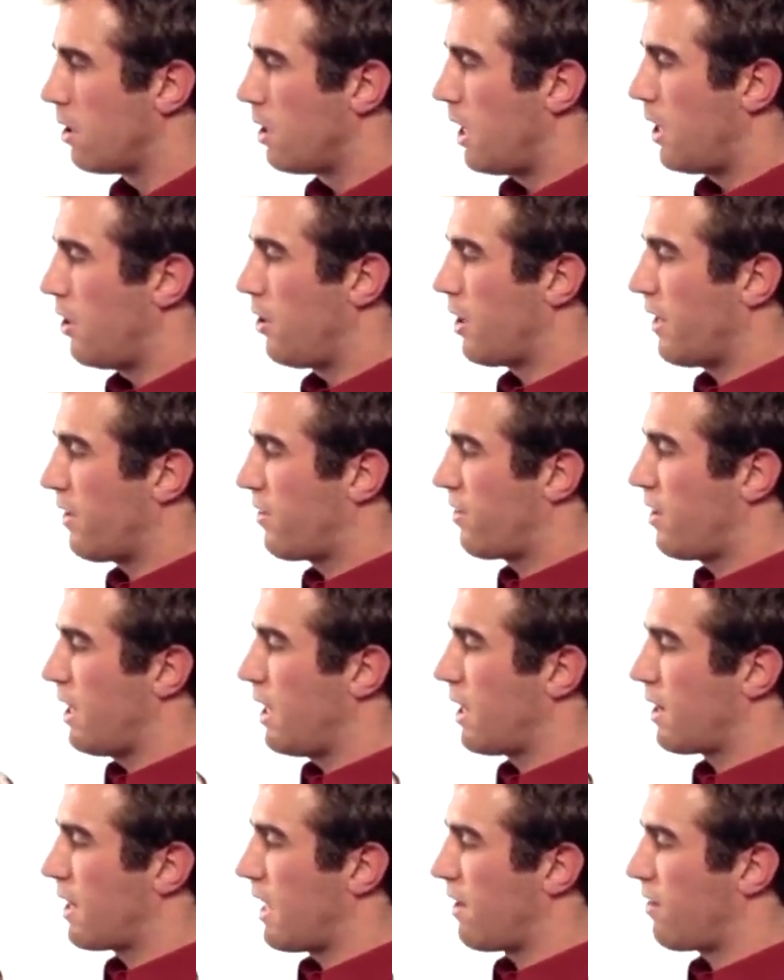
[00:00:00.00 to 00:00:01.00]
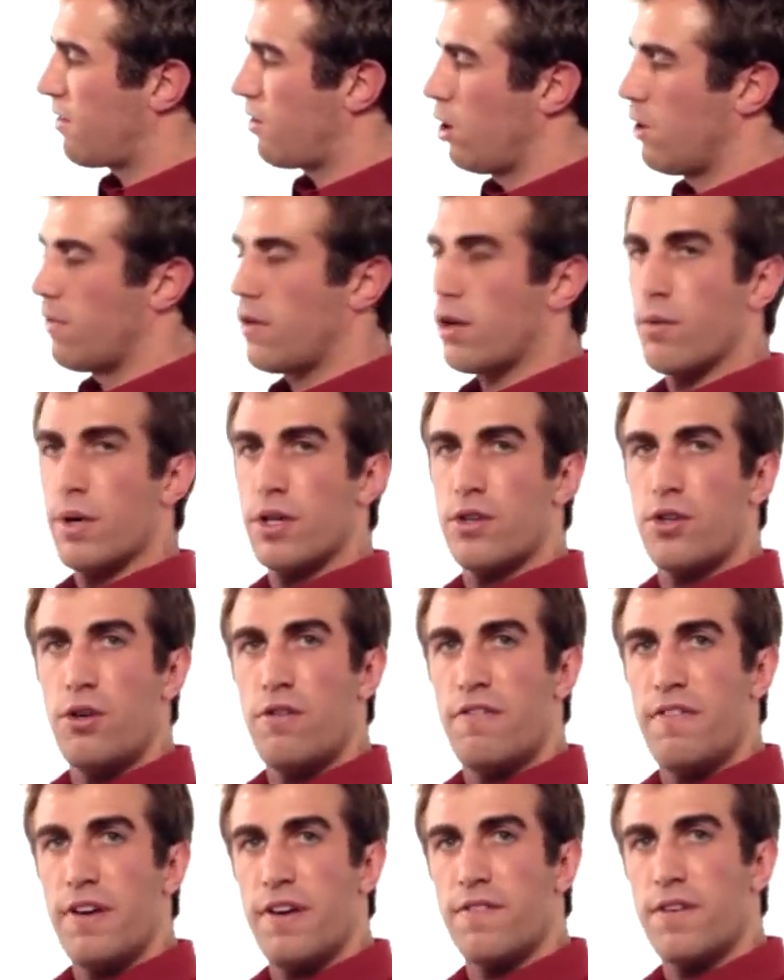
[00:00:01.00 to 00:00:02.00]
And you can see at that silver with
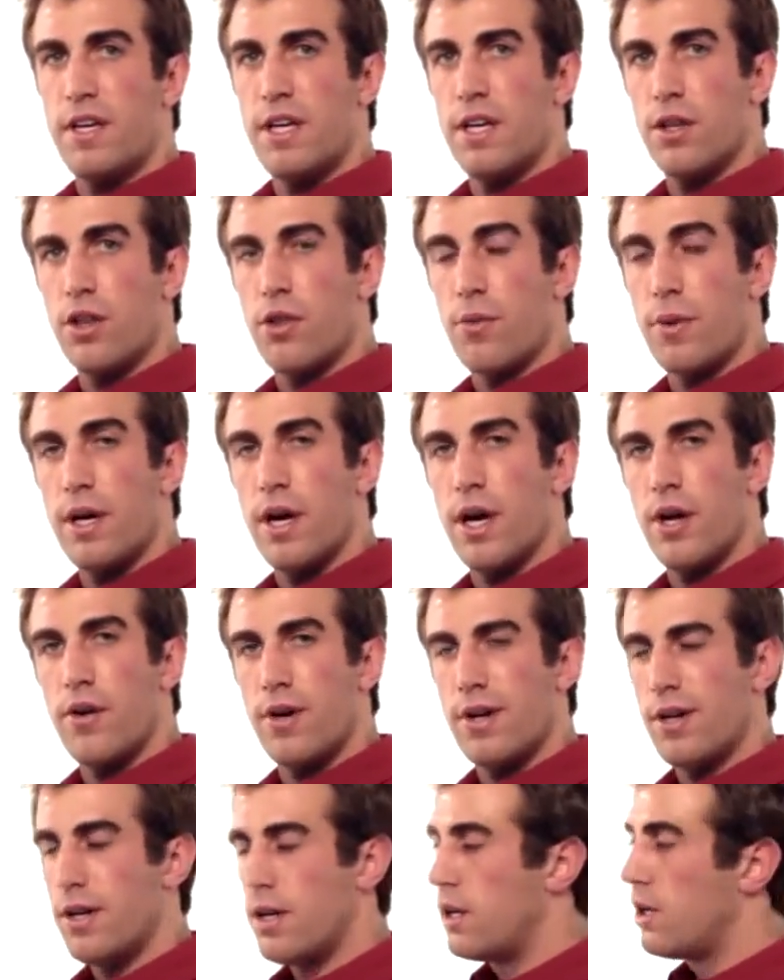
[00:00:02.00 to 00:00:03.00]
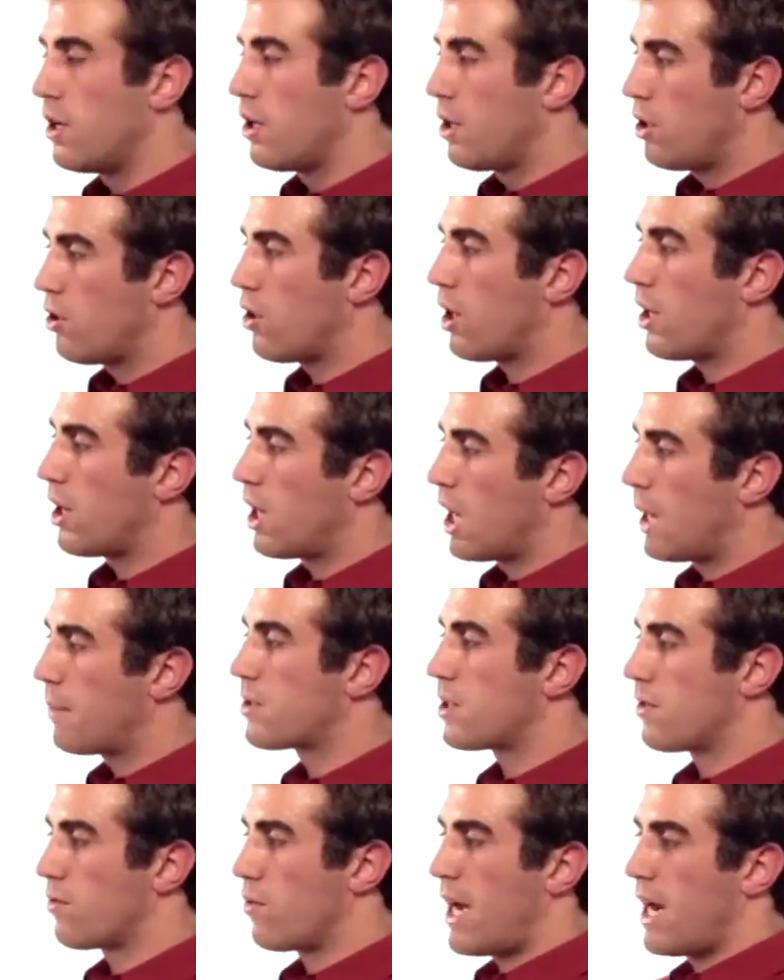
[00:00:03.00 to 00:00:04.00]
250 and 300, you're on the
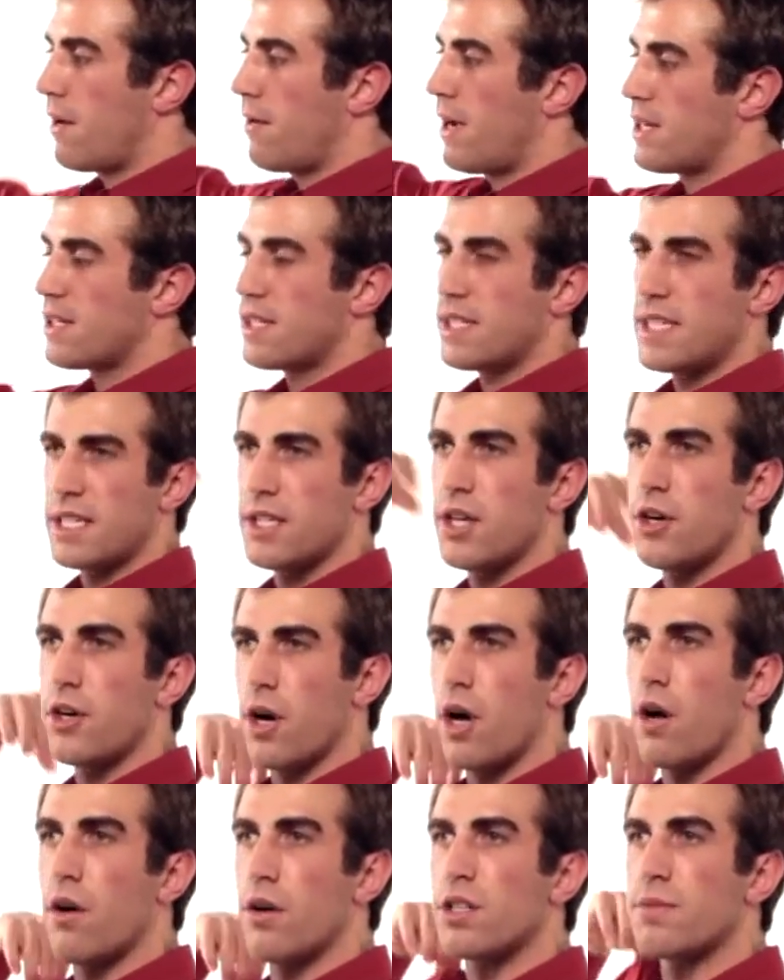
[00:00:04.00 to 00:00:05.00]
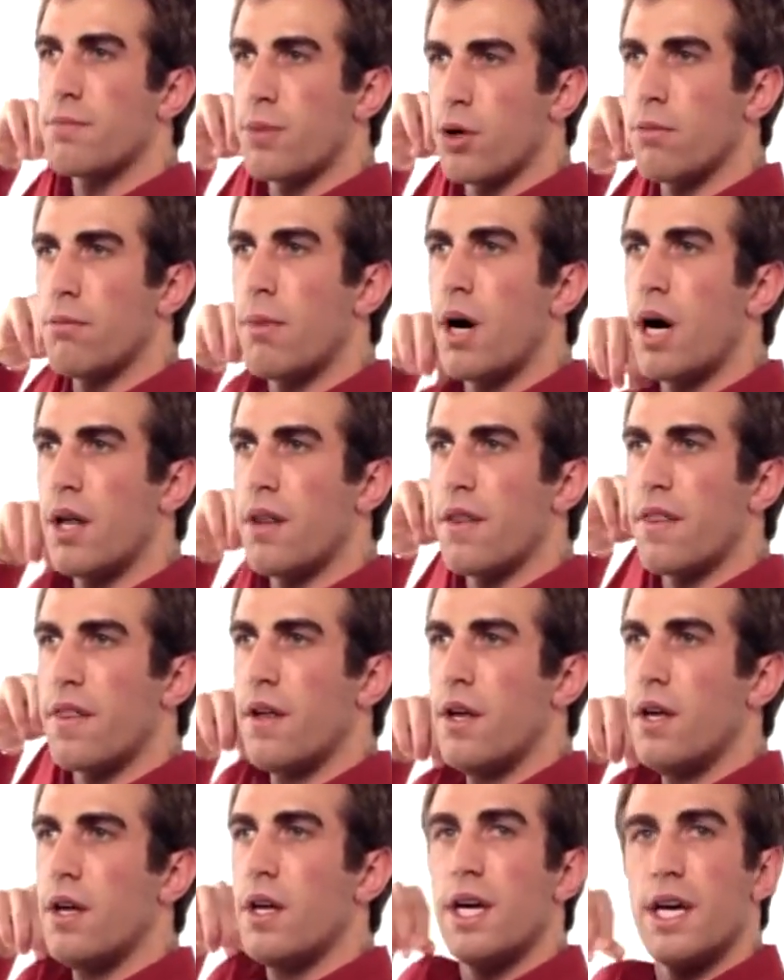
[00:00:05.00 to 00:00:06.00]
ups of right around $600 per month
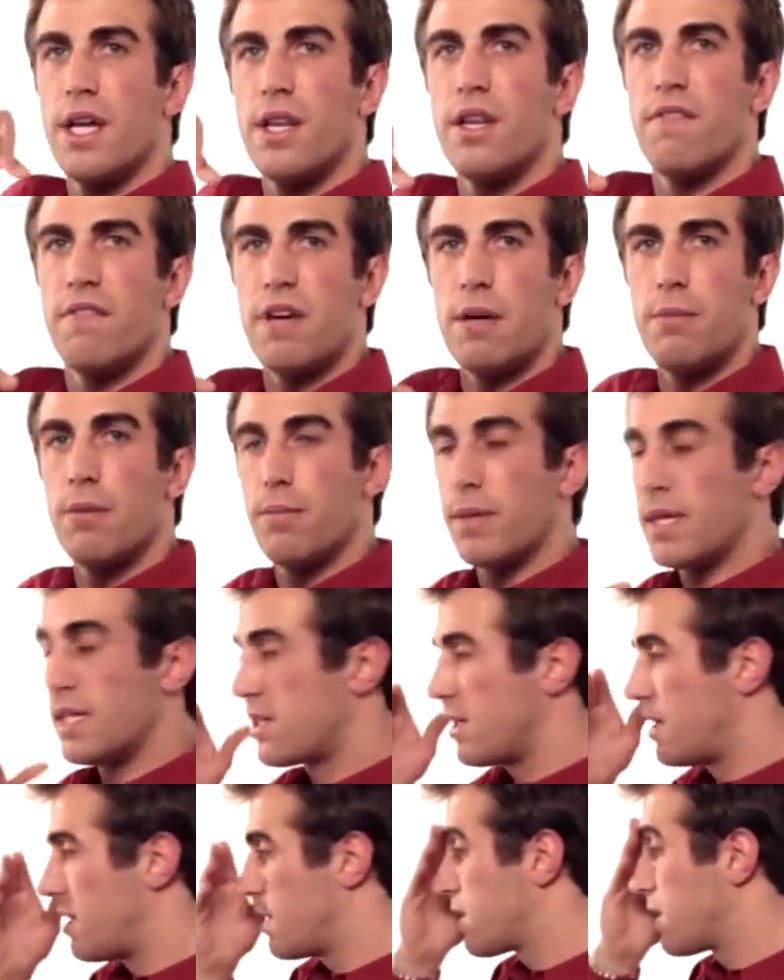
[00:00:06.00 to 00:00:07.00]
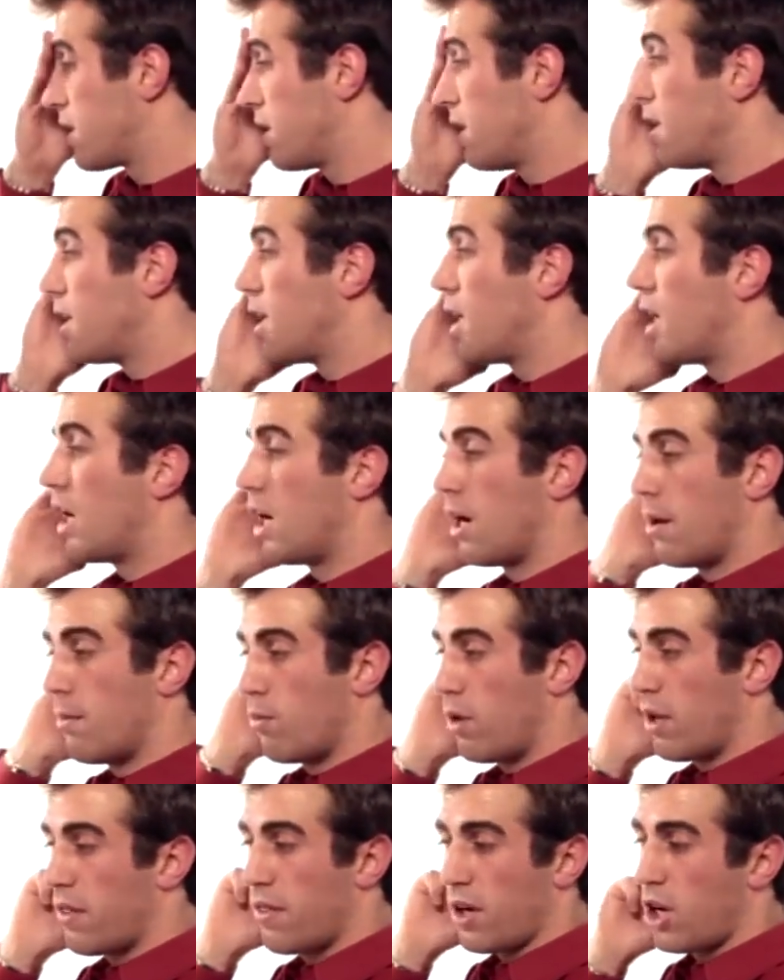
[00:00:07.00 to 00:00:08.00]
in the Vemma business.
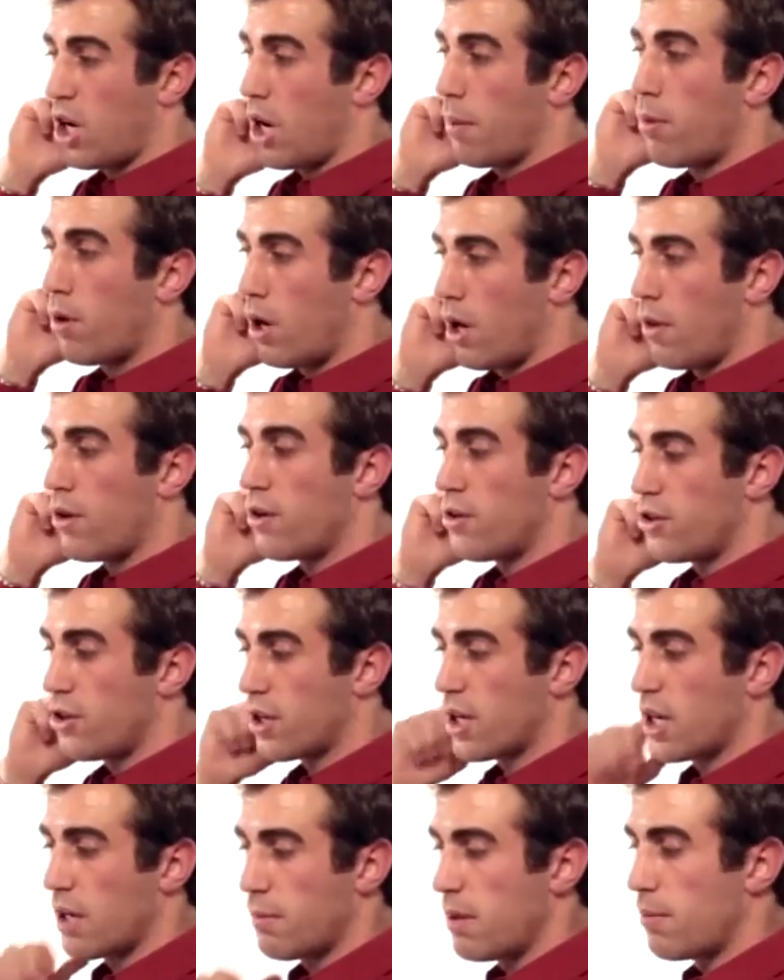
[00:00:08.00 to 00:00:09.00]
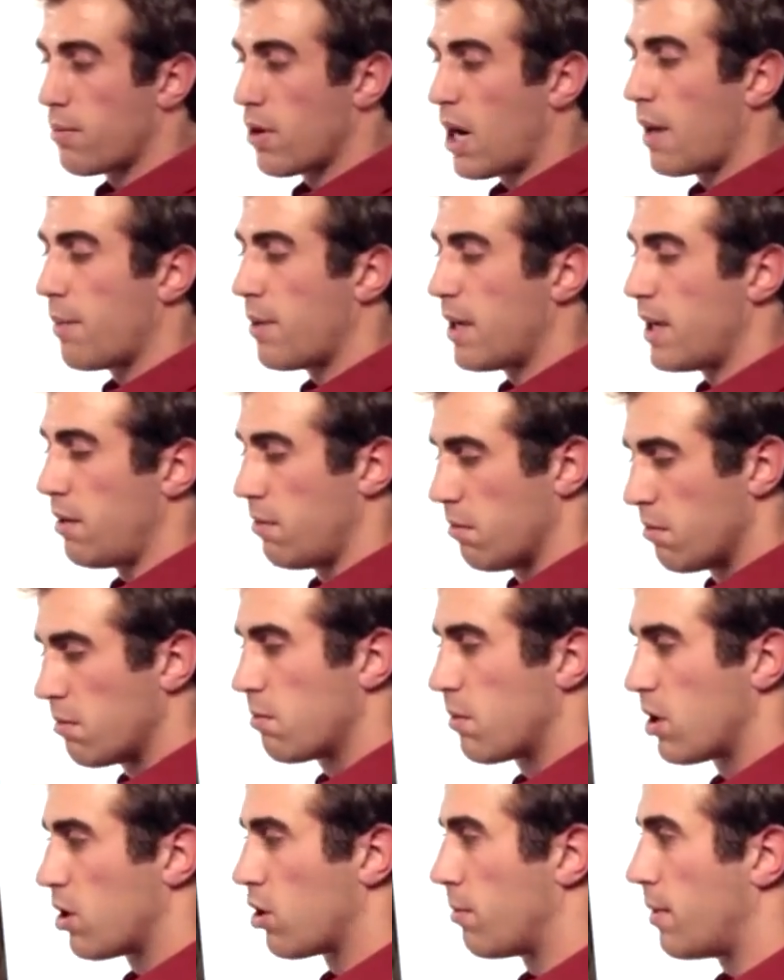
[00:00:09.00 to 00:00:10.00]
With a couple others, you're going to be probably
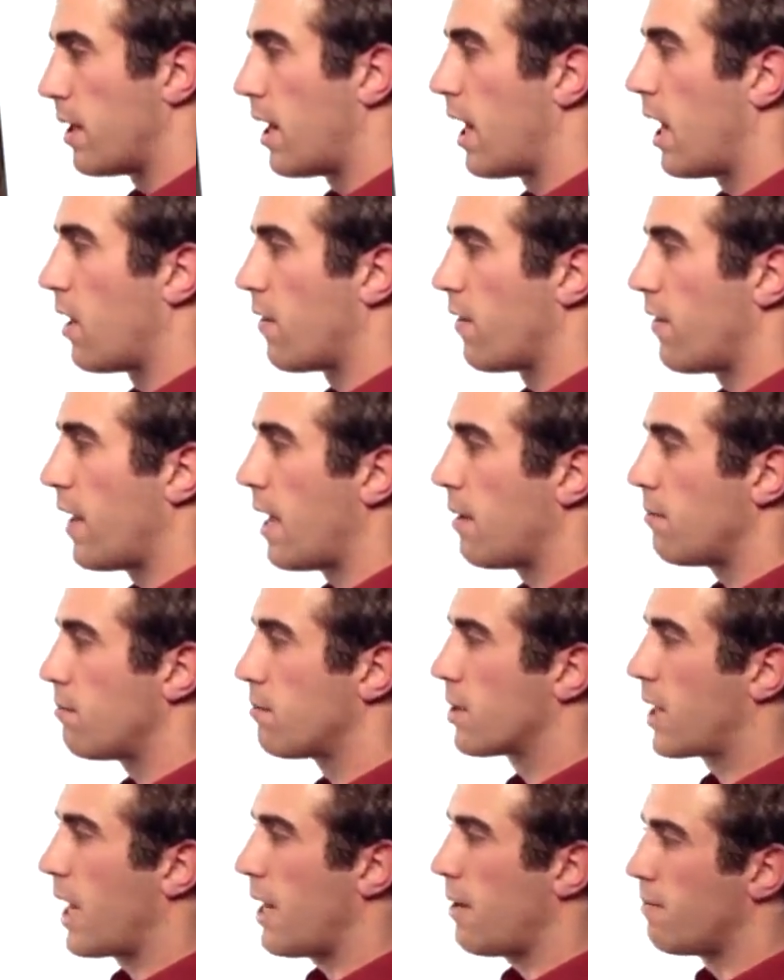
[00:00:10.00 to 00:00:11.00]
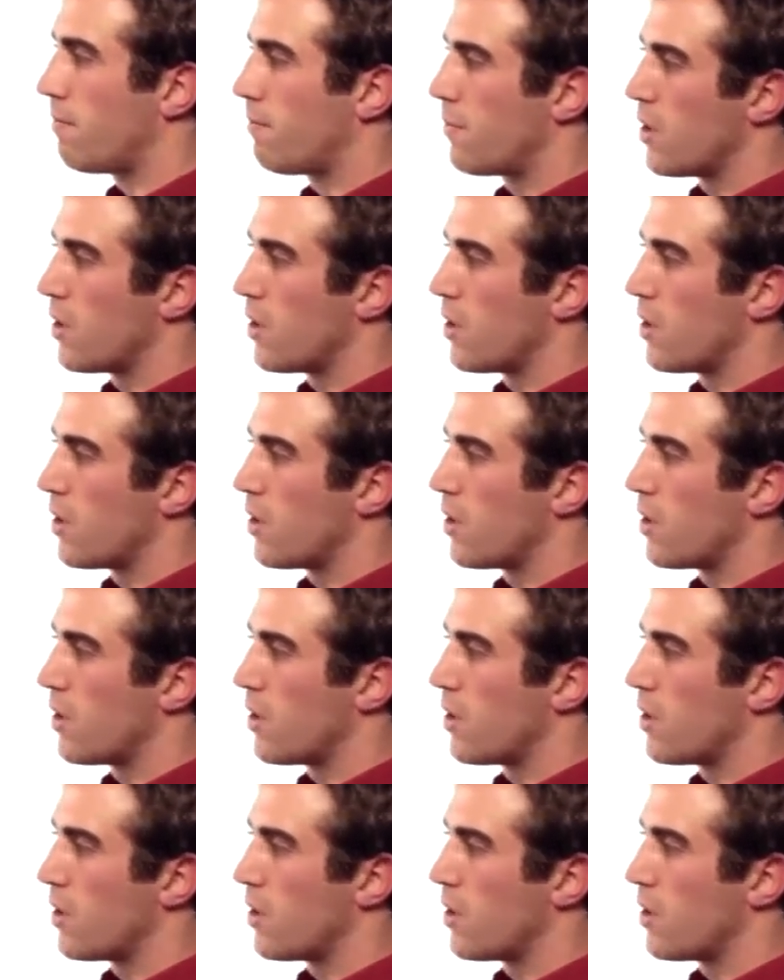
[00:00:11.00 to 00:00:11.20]
a little bit higher than that. Okay?